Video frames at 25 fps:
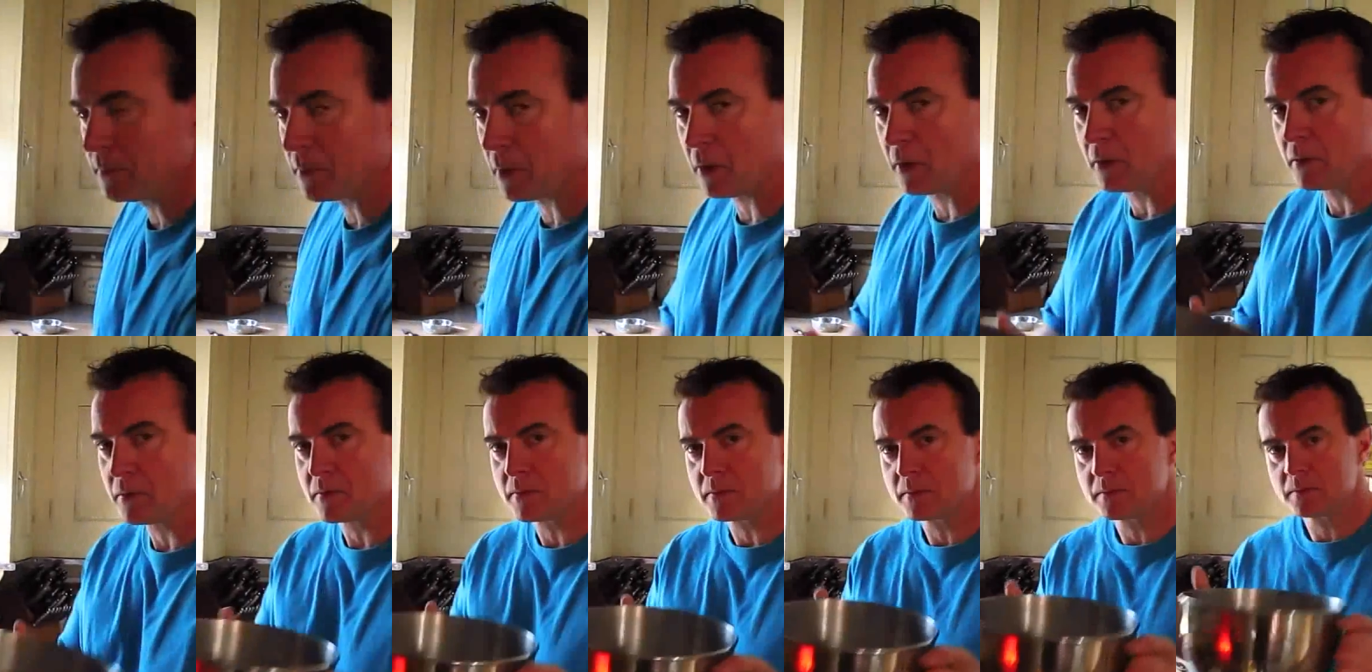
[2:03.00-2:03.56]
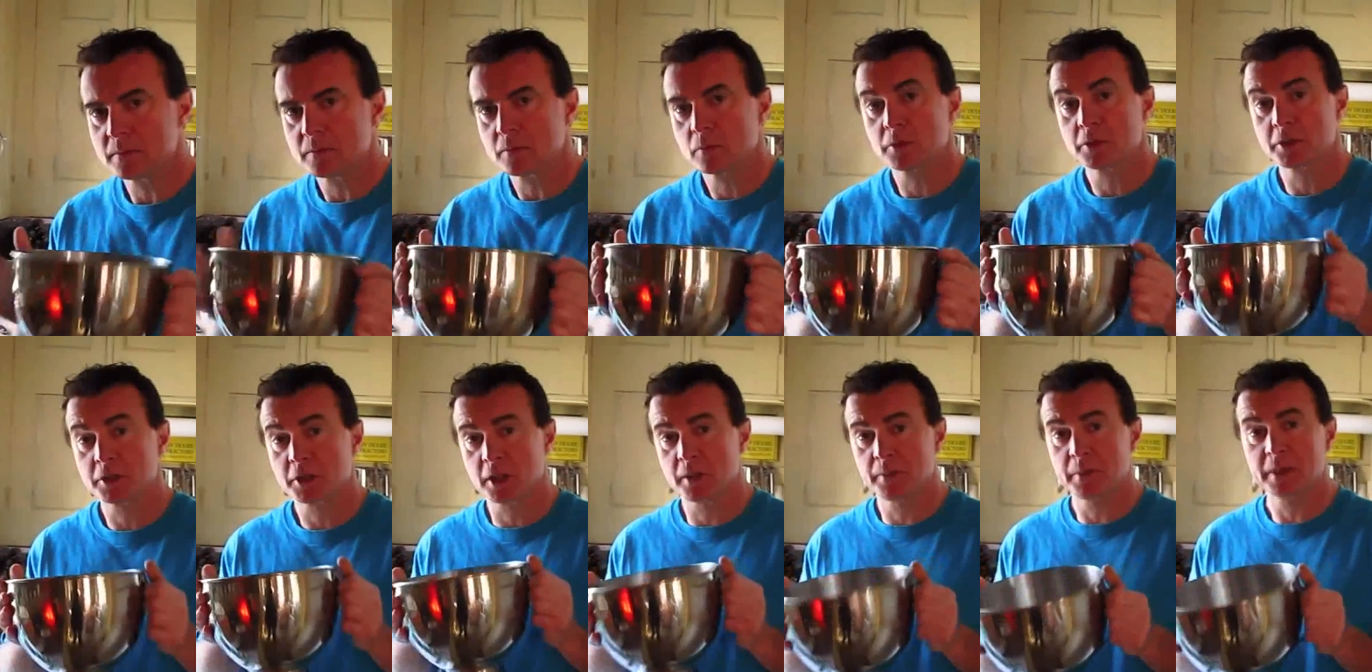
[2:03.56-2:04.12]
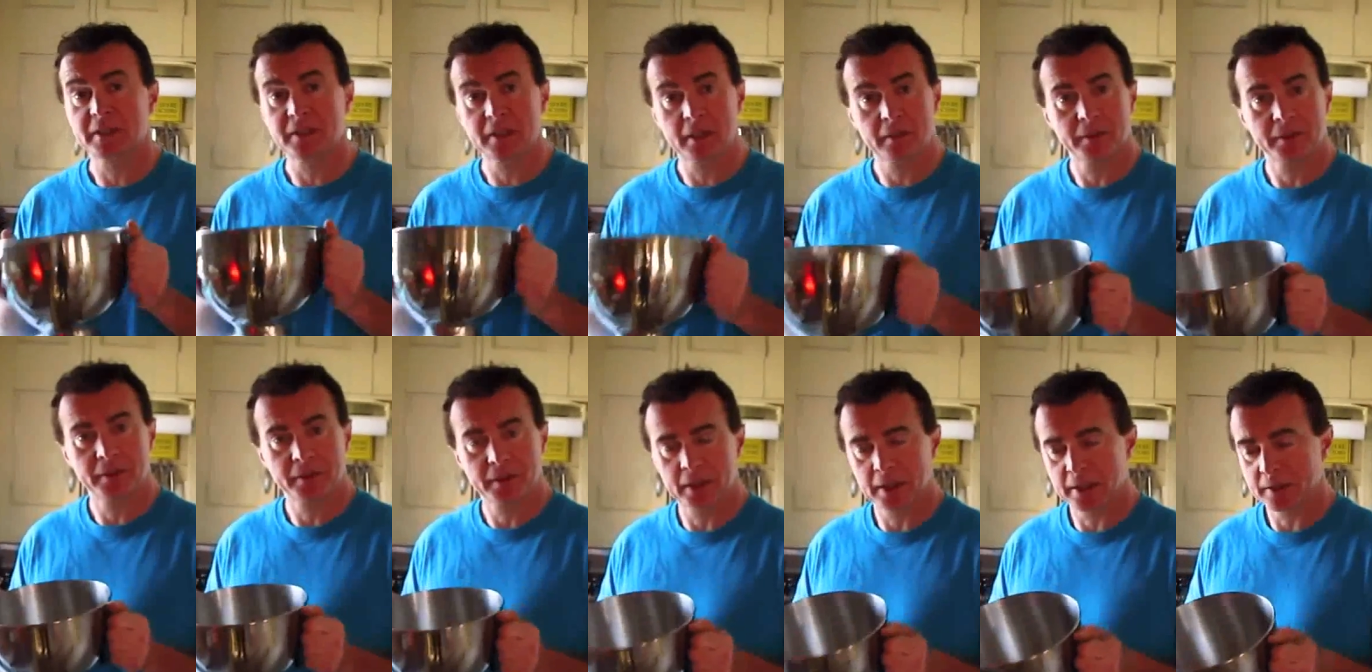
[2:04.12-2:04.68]
bowl, which you're going to mix
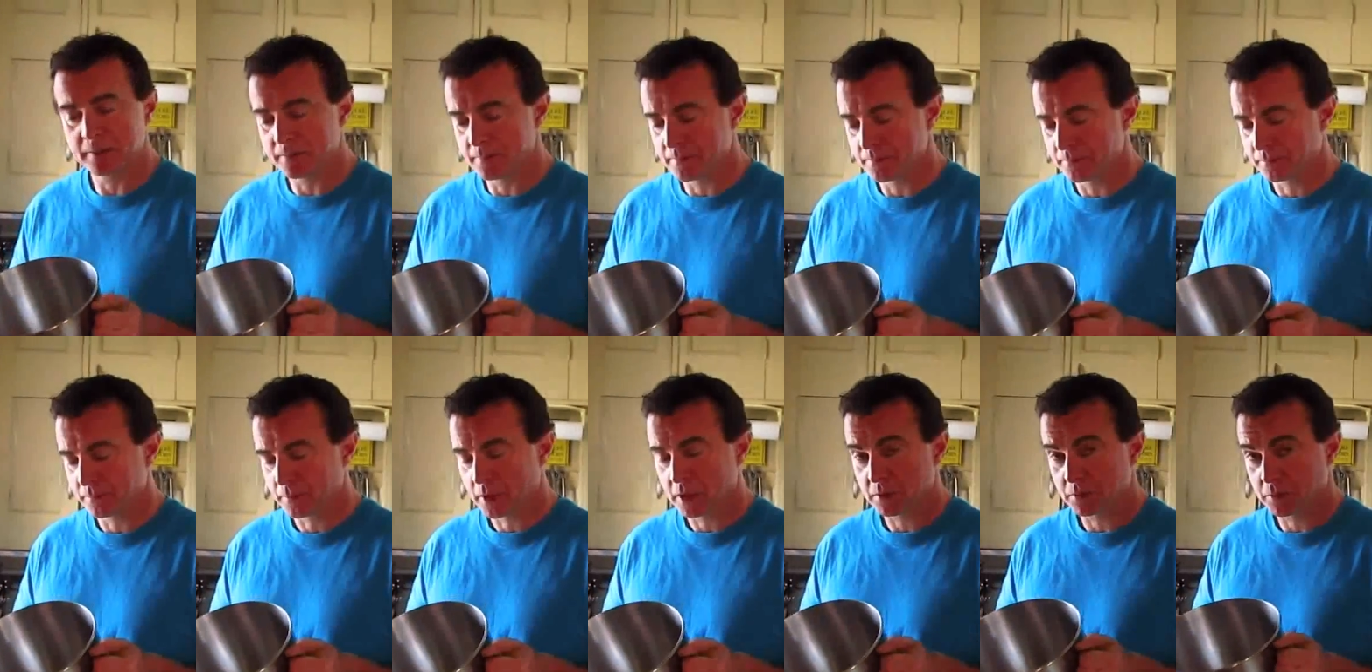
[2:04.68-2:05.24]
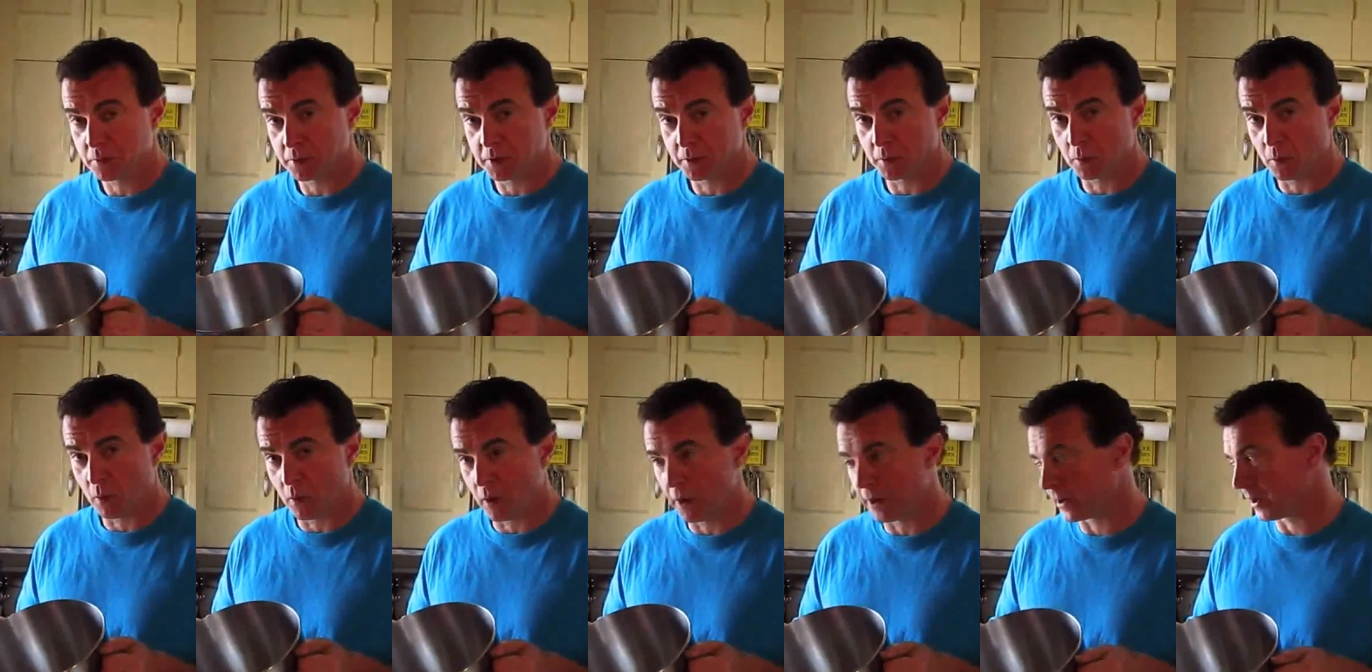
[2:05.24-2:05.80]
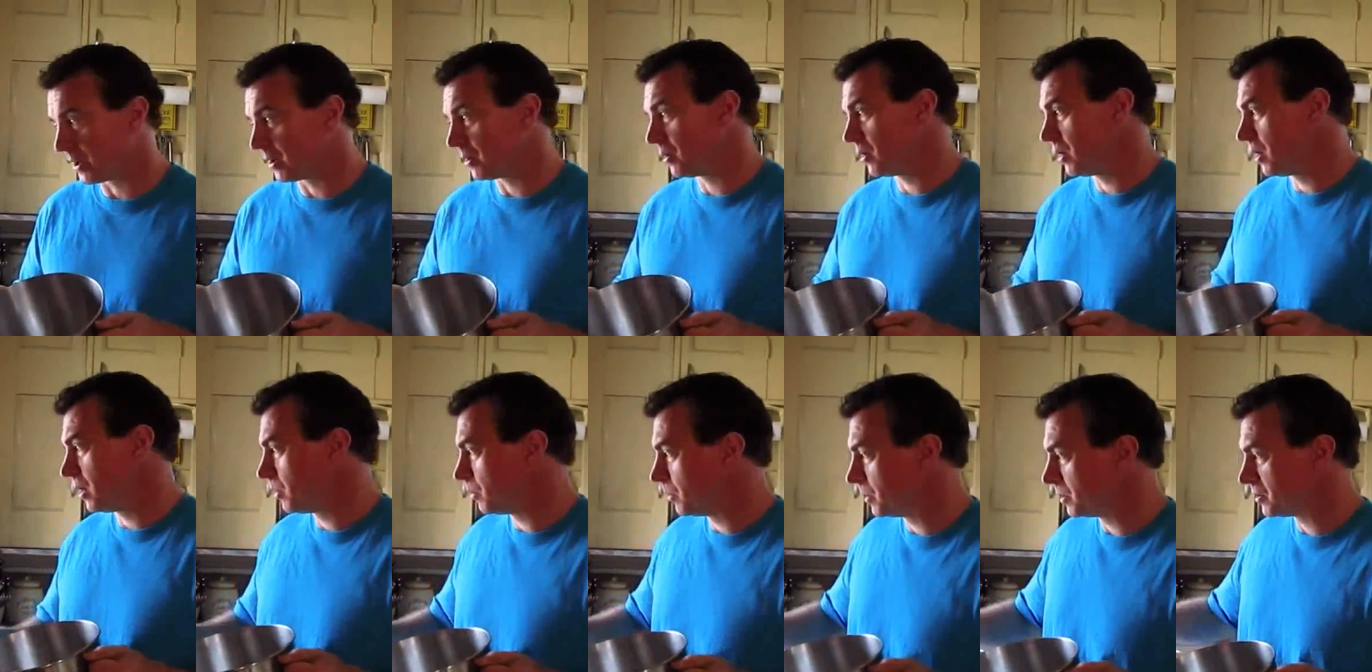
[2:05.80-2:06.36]
everything, just put the water,
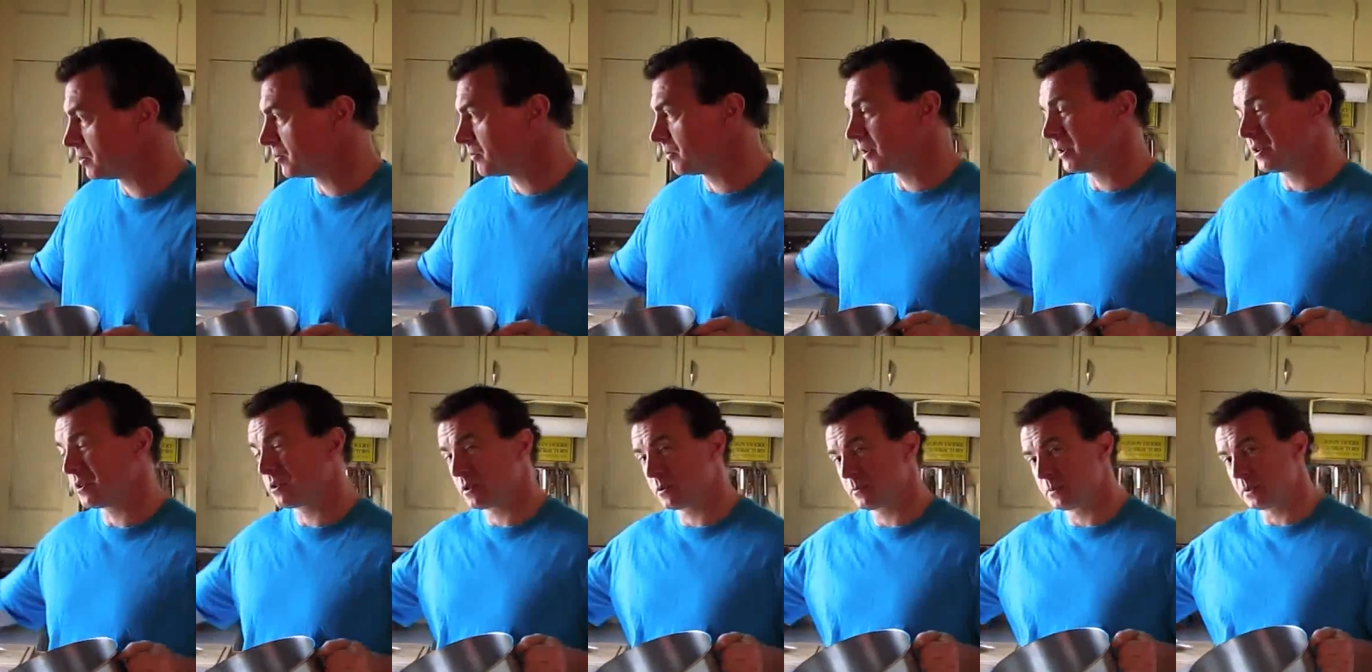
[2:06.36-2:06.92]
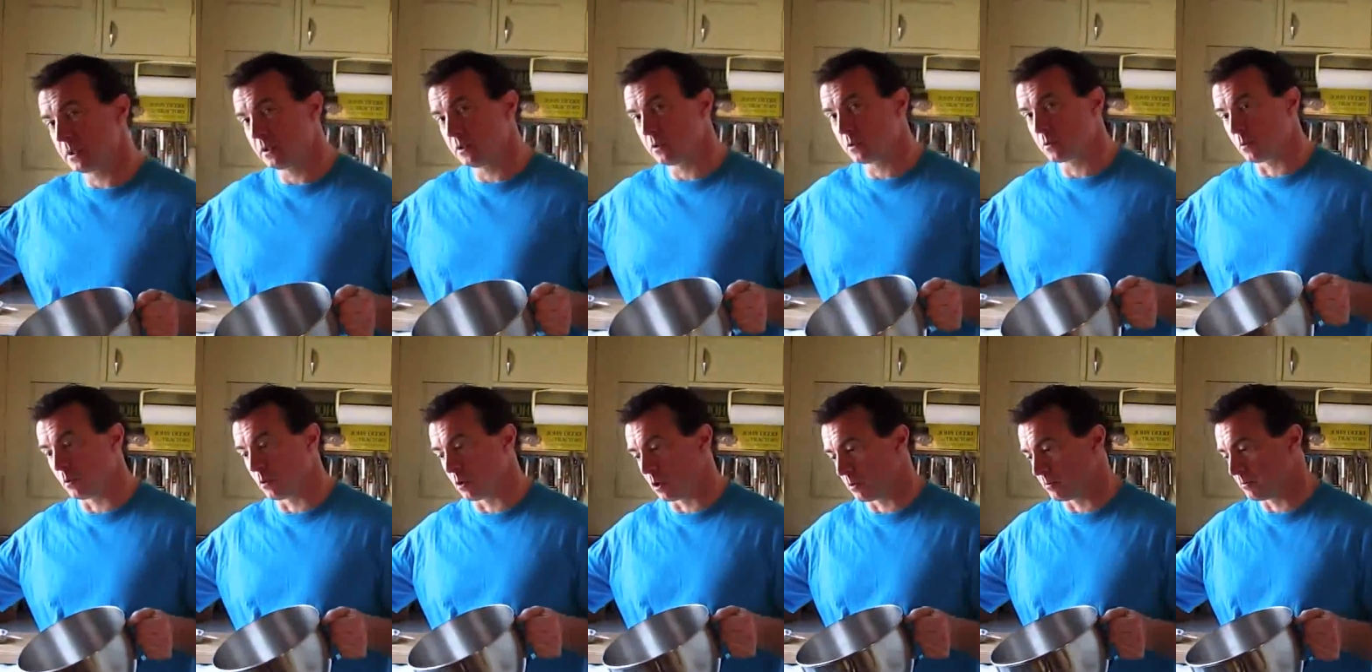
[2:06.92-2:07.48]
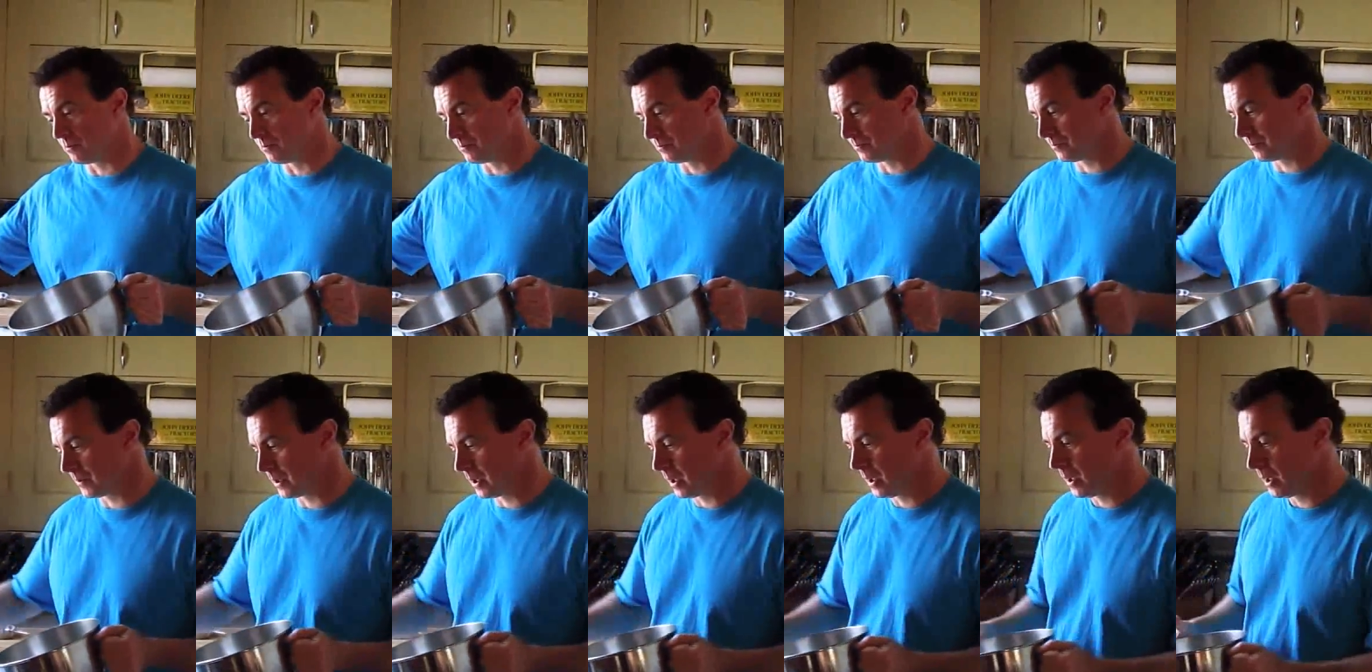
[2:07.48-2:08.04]
which really should be lukewarm.
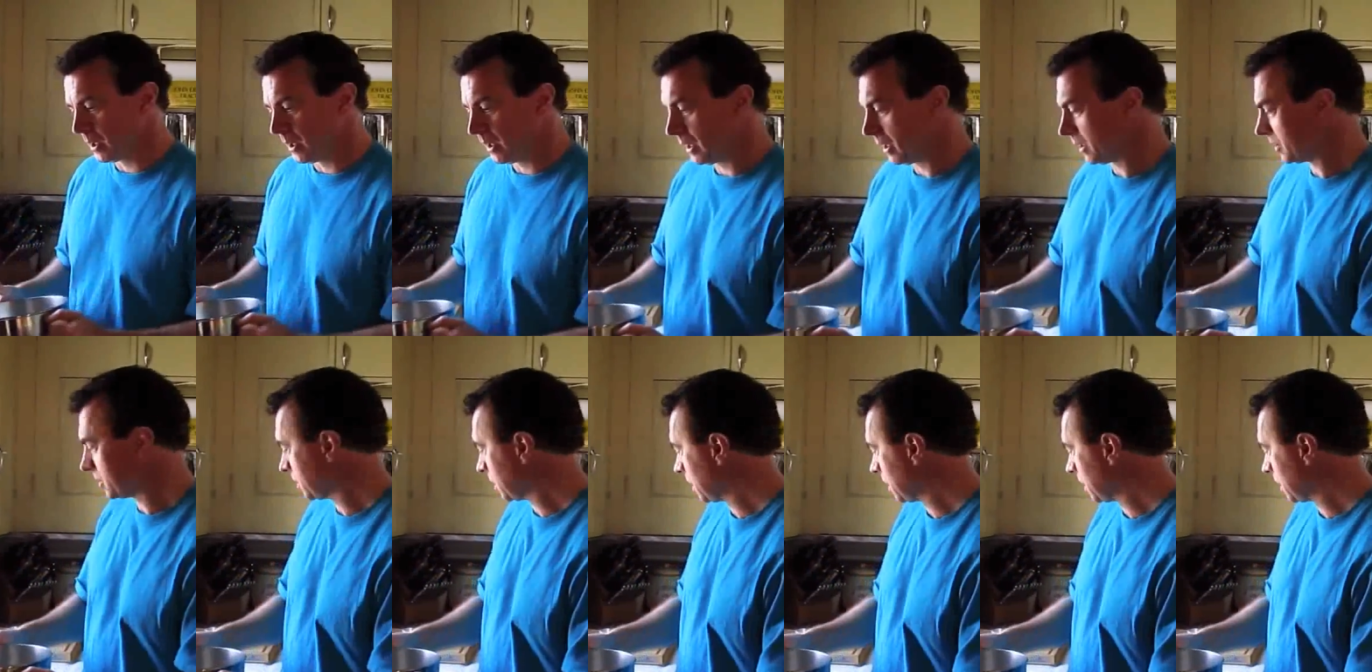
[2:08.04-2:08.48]
And it's